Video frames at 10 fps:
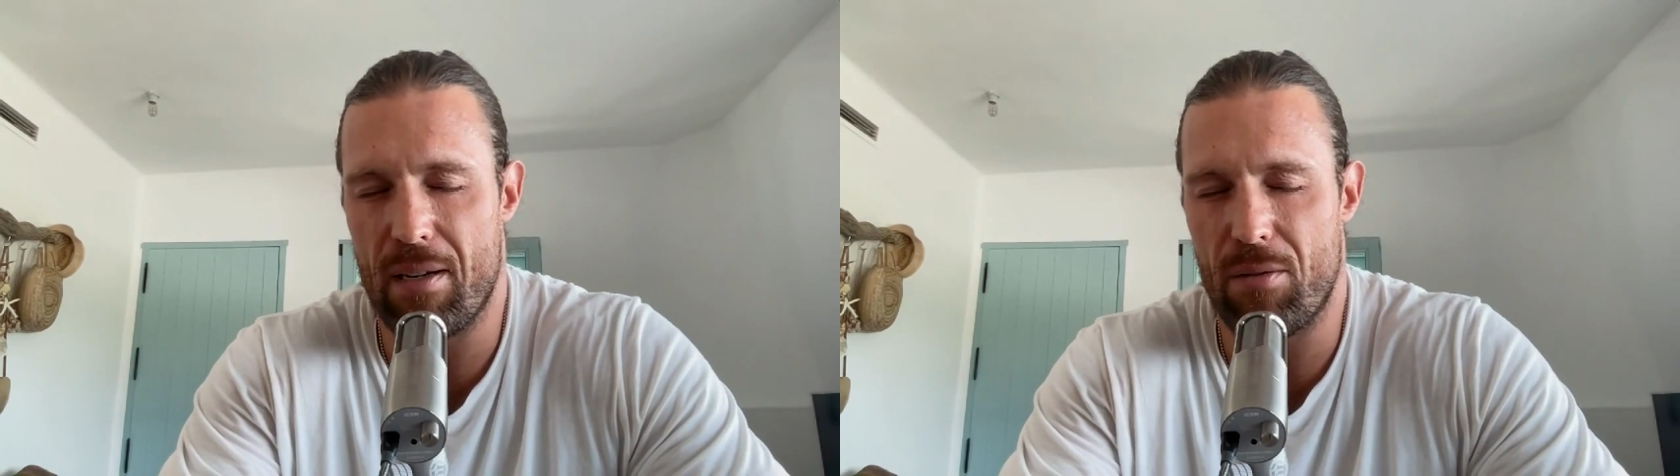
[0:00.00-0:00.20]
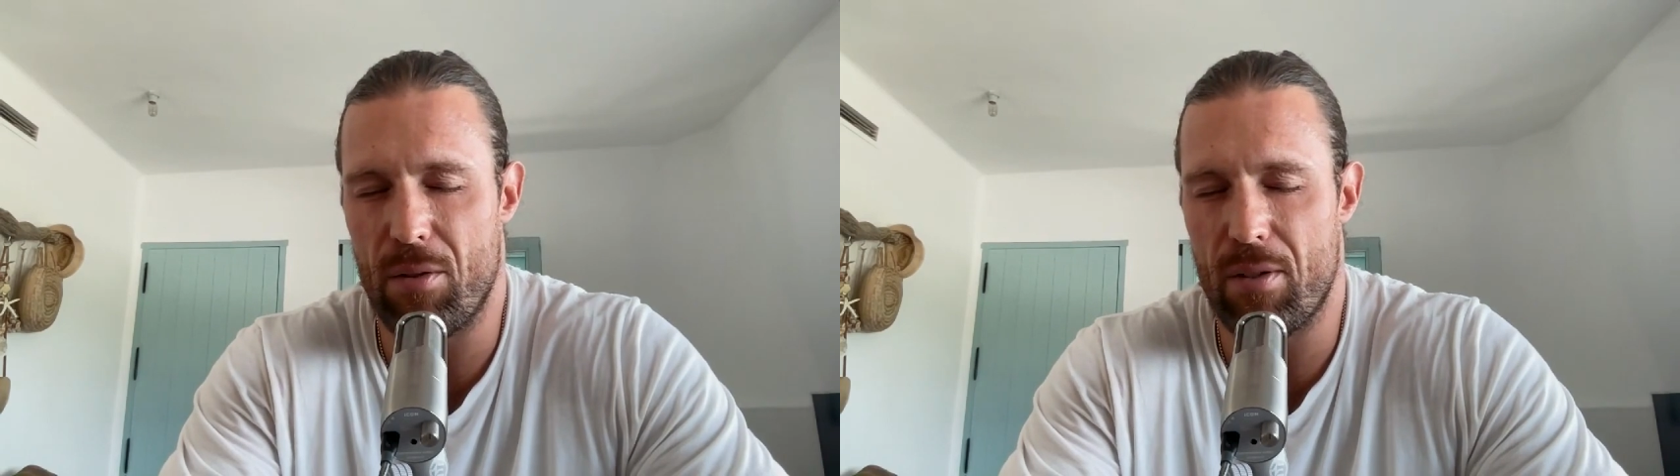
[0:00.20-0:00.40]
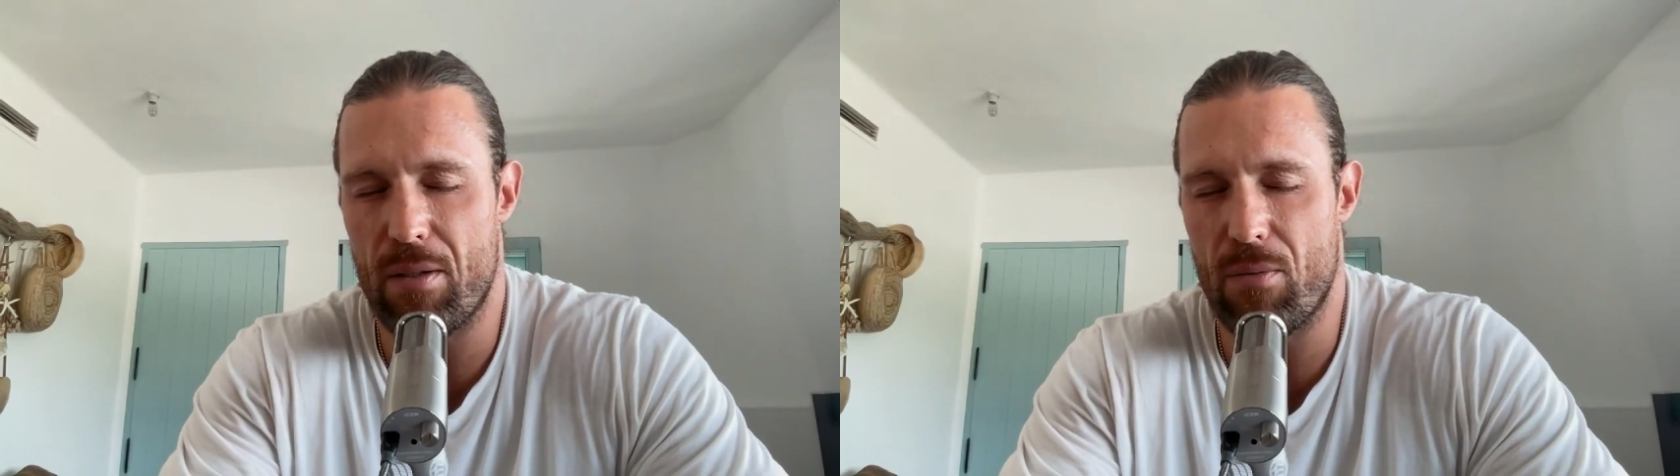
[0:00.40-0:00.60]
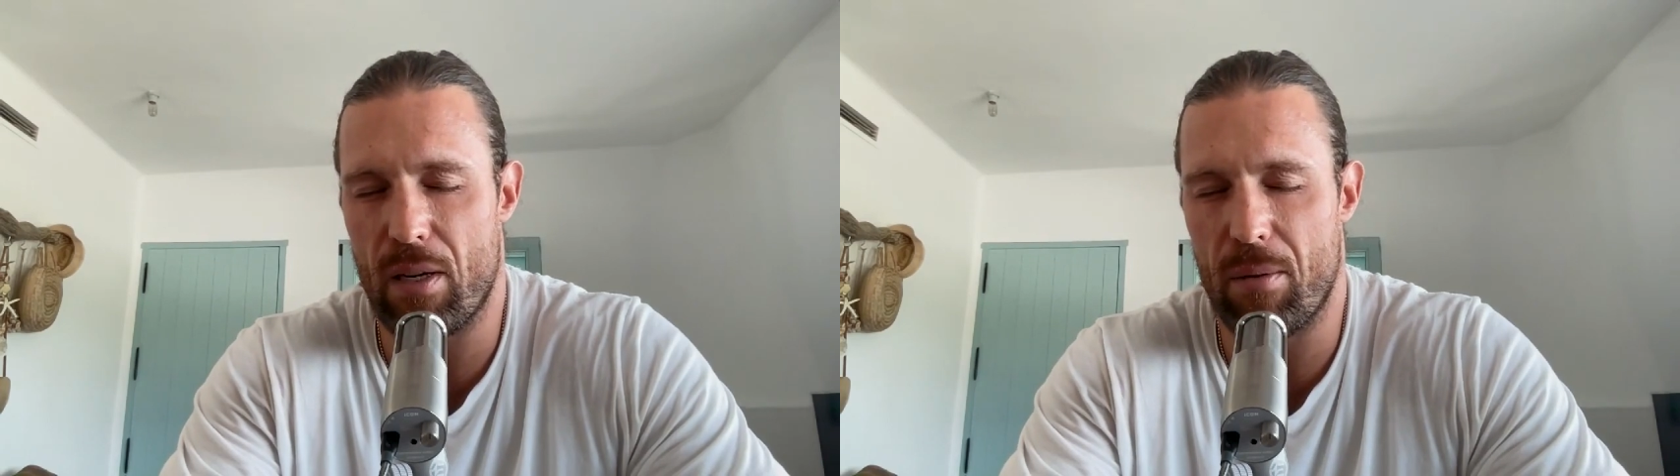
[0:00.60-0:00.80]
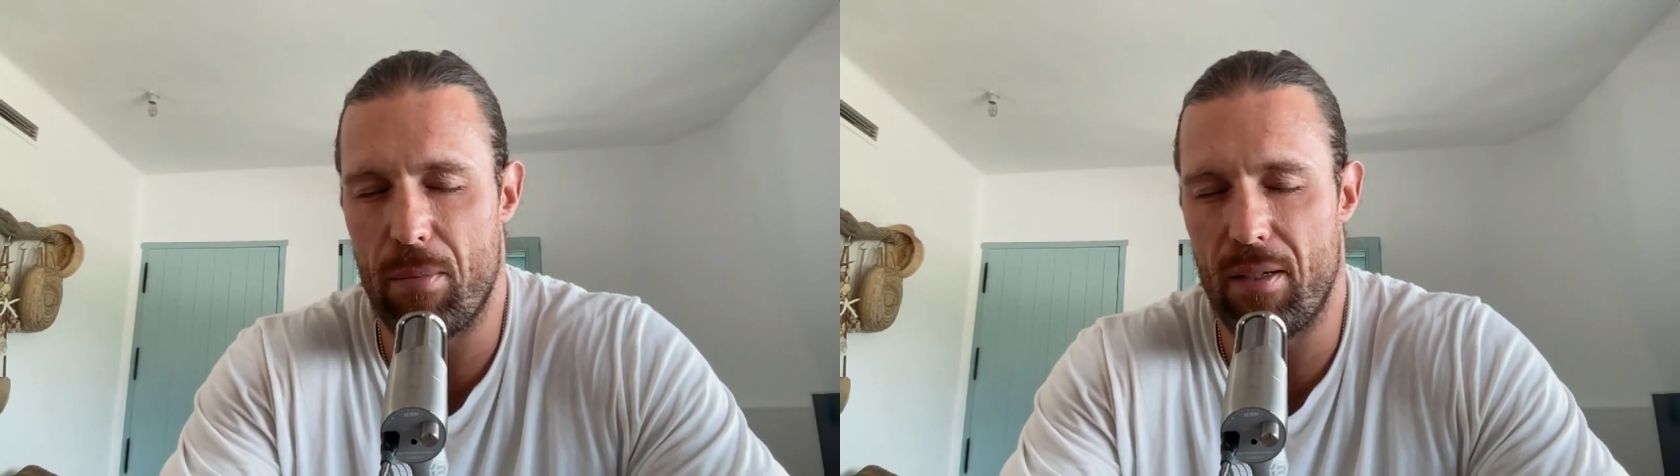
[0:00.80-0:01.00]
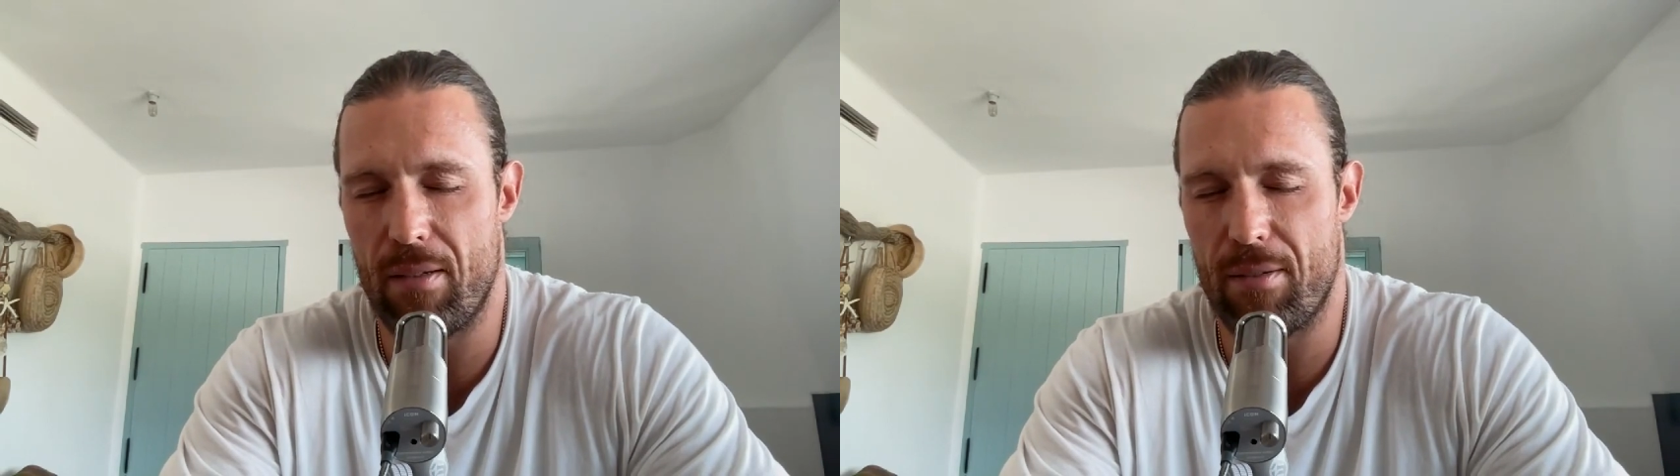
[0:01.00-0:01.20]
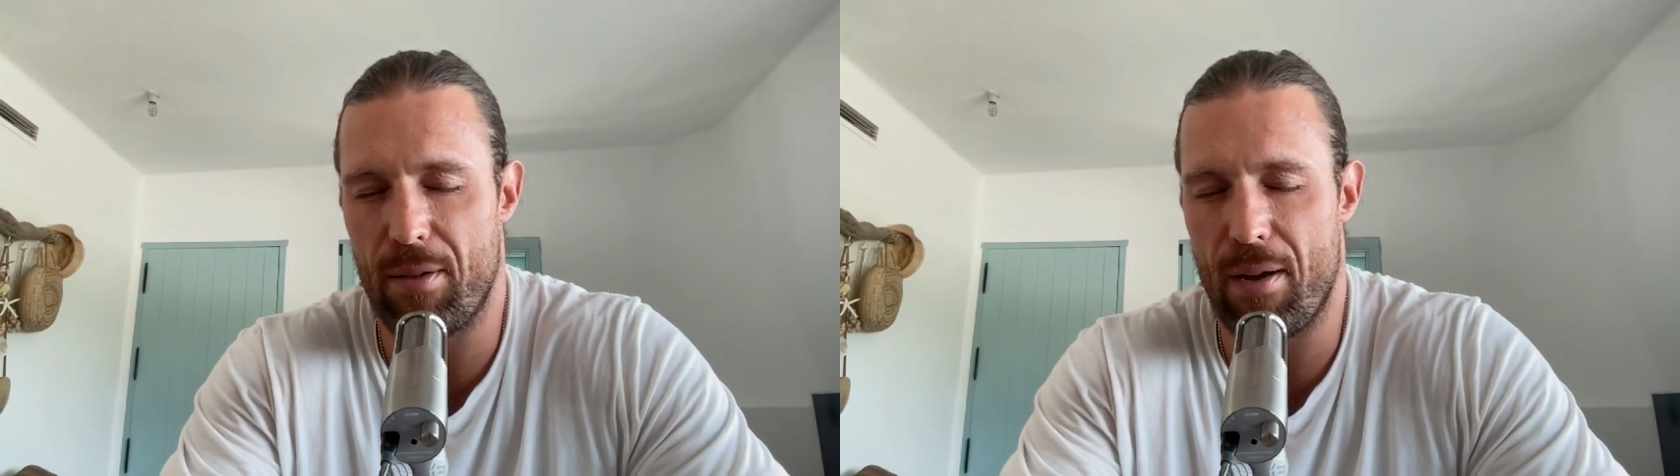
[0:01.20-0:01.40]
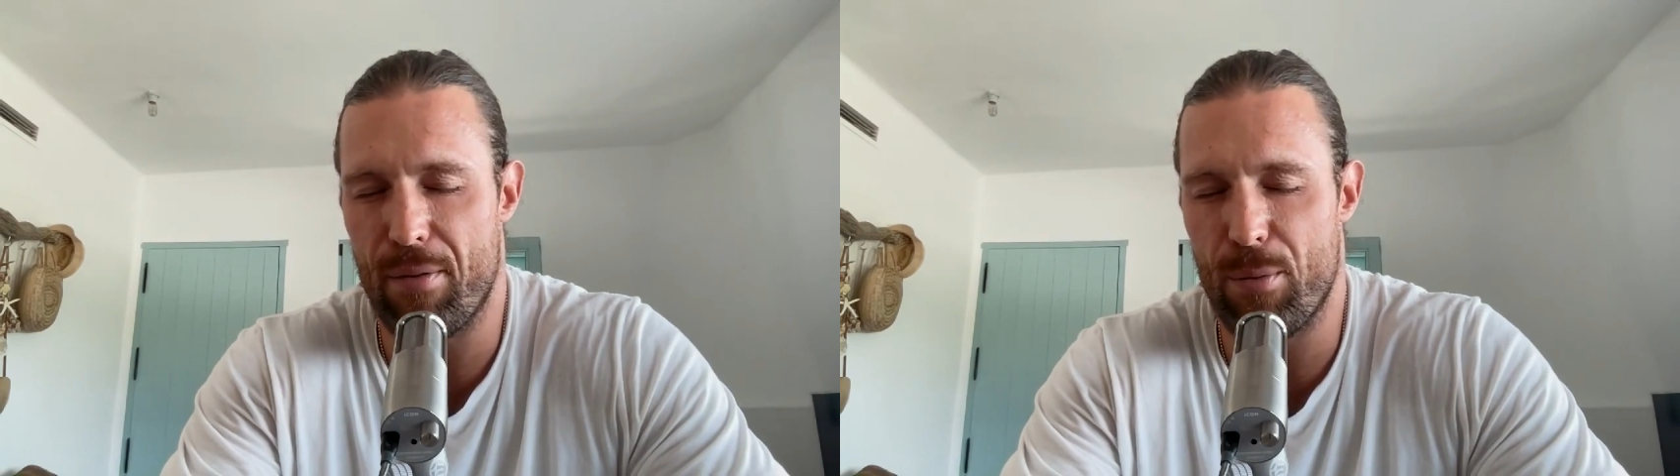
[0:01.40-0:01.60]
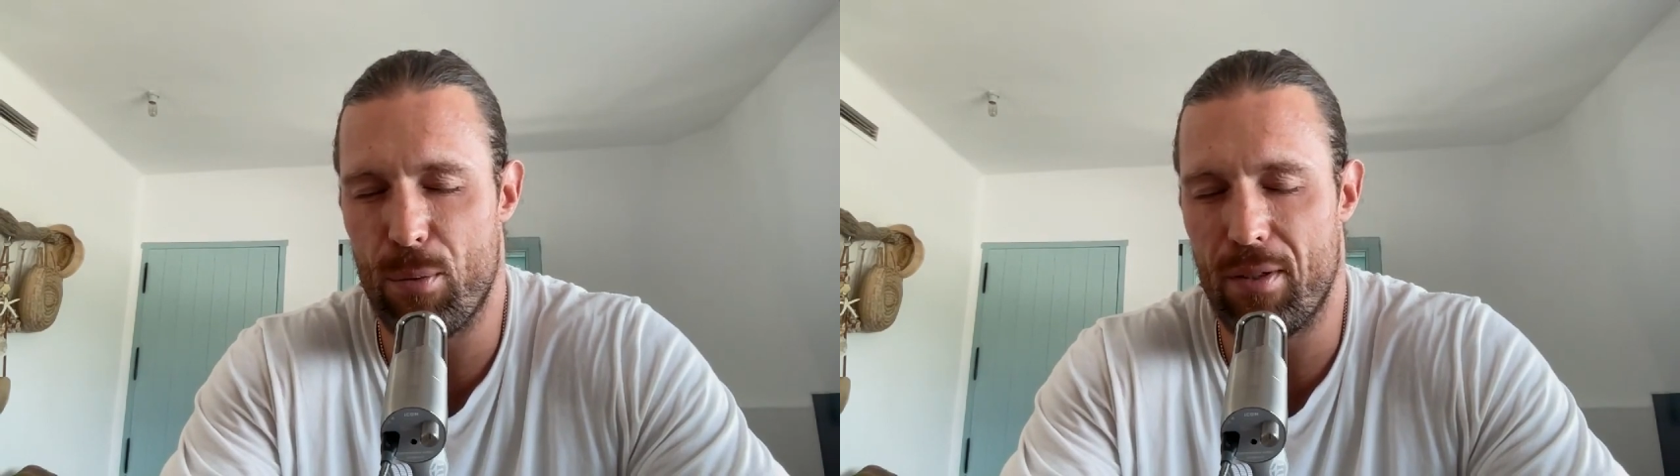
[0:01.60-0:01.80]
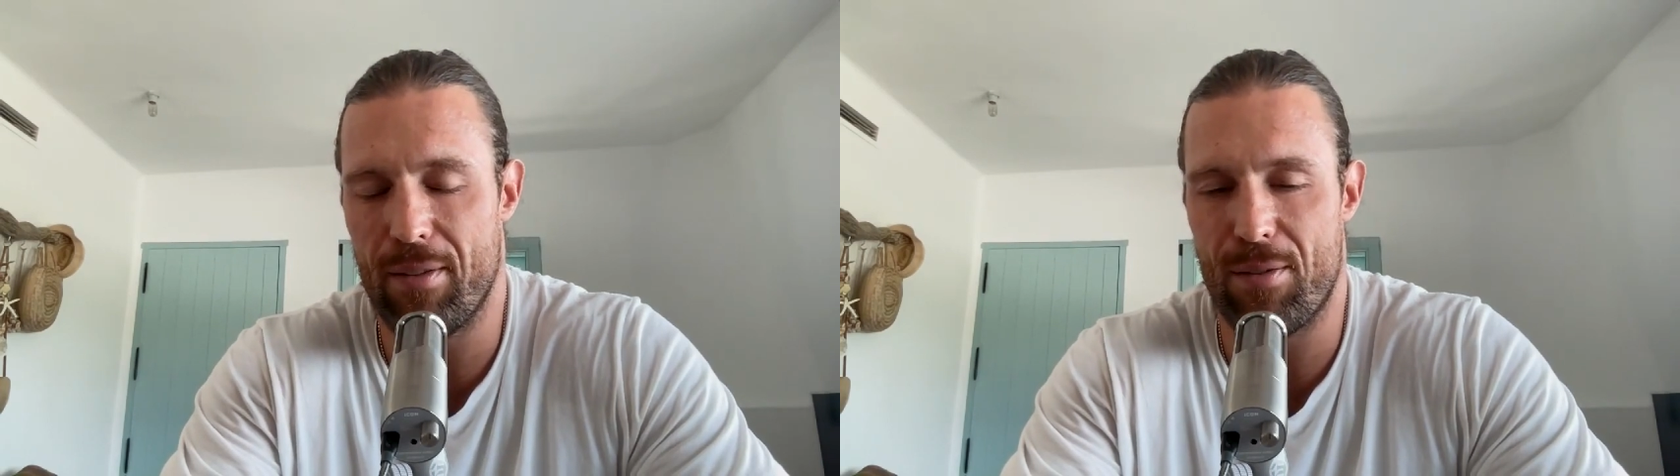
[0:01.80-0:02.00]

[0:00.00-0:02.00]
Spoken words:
I don't know that I'd recommend it to everyone.